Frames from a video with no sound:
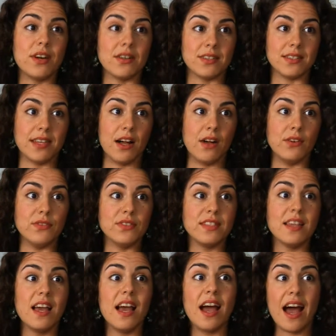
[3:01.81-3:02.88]

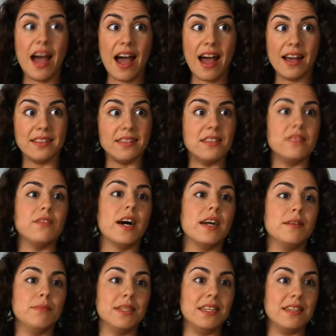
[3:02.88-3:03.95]
ourselves as
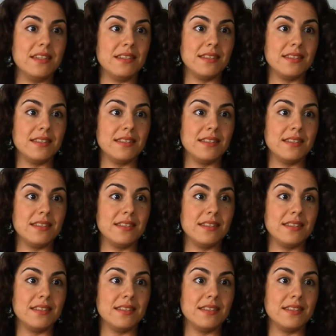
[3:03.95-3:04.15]
divine beings.